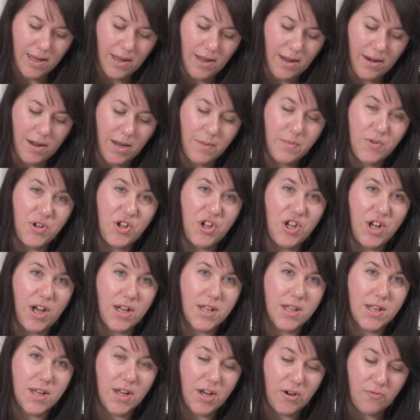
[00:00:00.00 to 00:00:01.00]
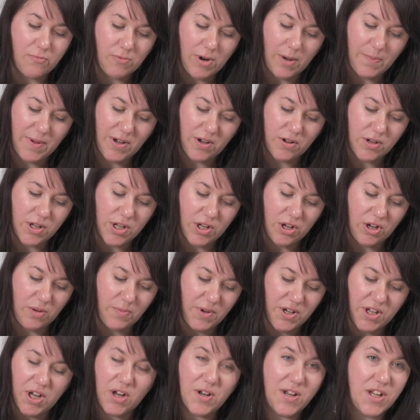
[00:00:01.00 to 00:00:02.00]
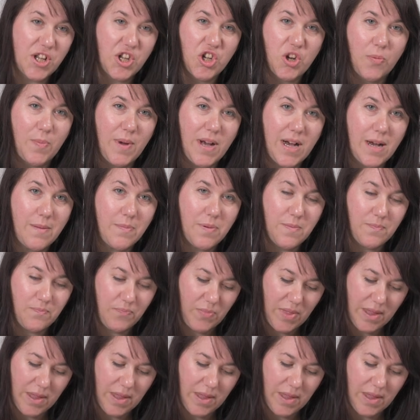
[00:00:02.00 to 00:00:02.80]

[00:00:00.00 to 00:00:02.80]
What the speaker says: and I'm just going to rub it on top. You don't need to chop it up.